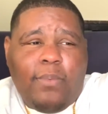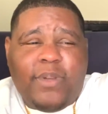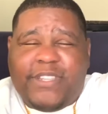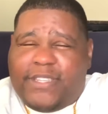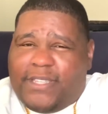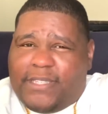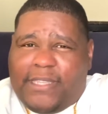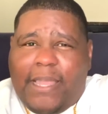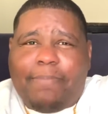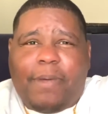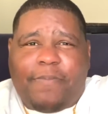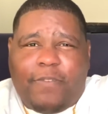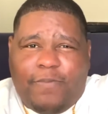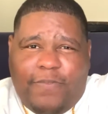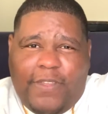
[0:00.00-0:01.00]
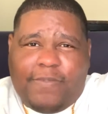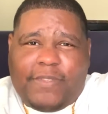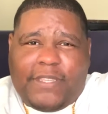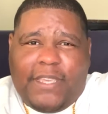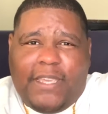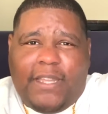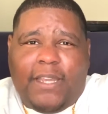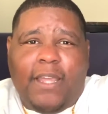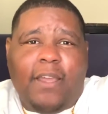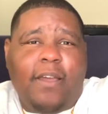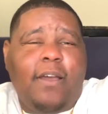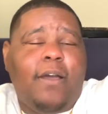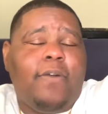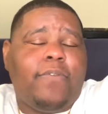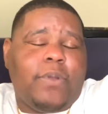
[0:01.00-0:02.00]
which is a step up from 15
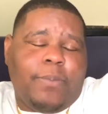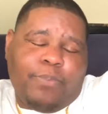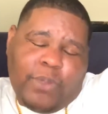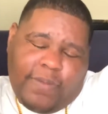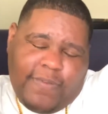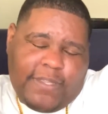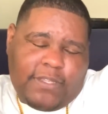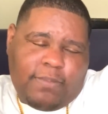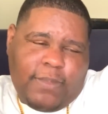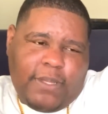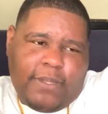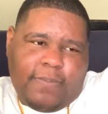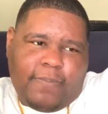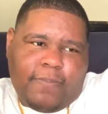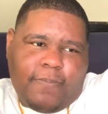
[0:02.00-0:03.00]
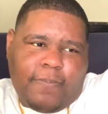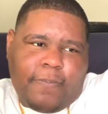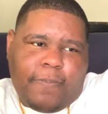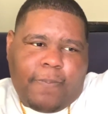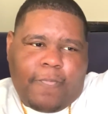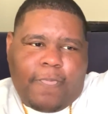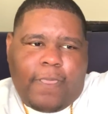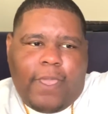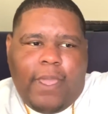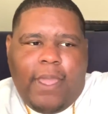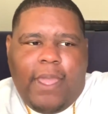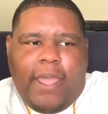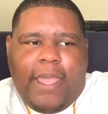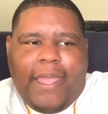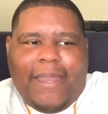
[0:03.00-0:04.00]
from the previous month.
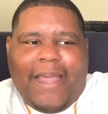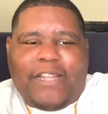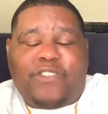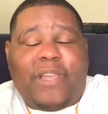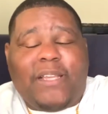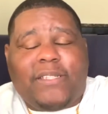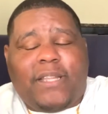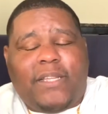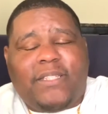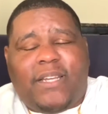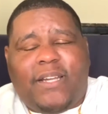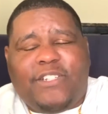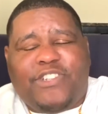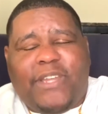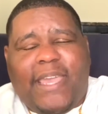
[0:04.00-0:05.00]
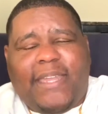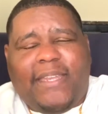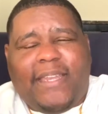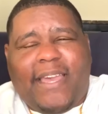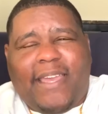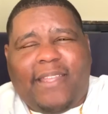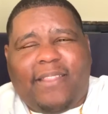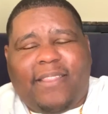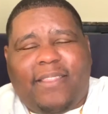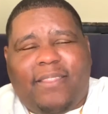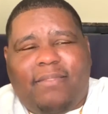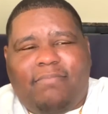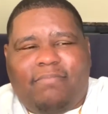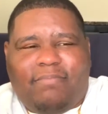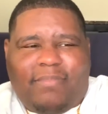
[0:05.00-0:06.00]
And that translates to
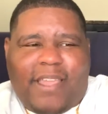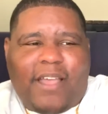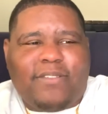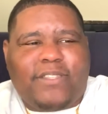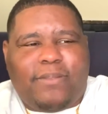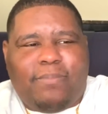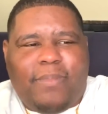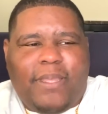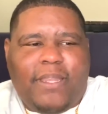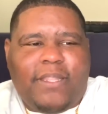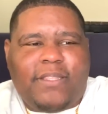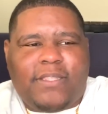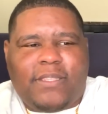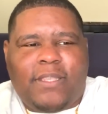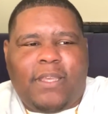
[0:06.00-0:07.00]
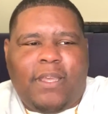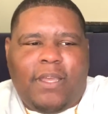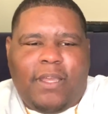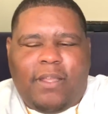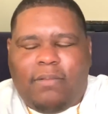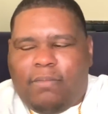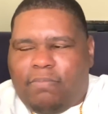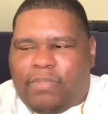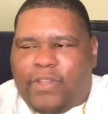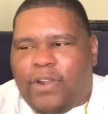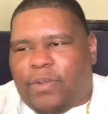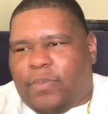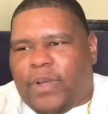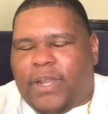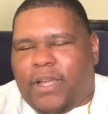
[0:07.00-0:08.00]
189,000 minutes,
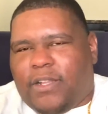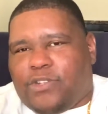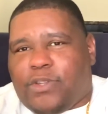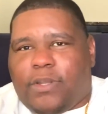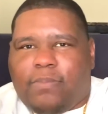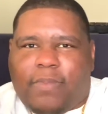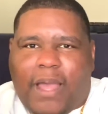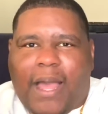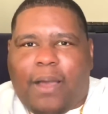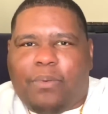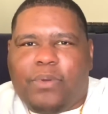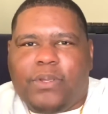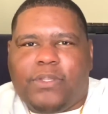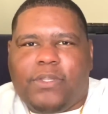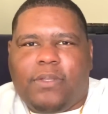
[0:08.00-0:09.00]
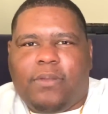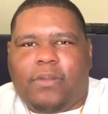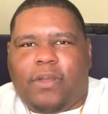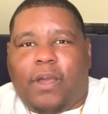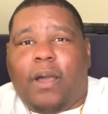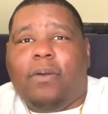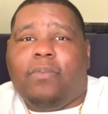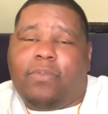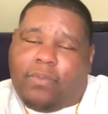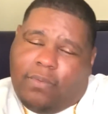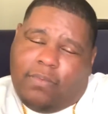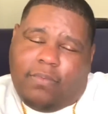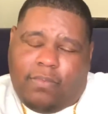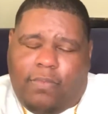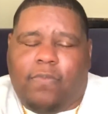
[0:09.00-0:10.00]
3,100 hours of,
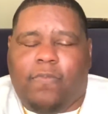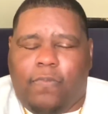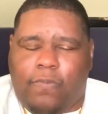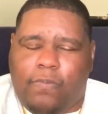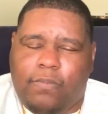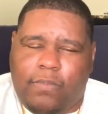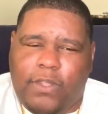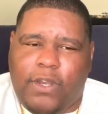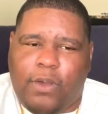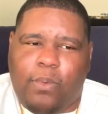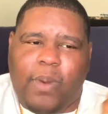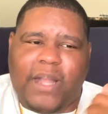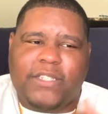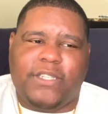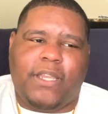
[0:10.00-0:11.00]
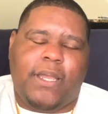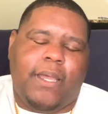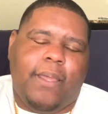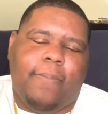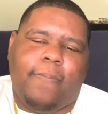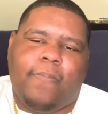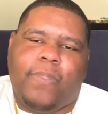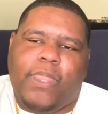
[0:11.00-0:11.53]
you know, watch time.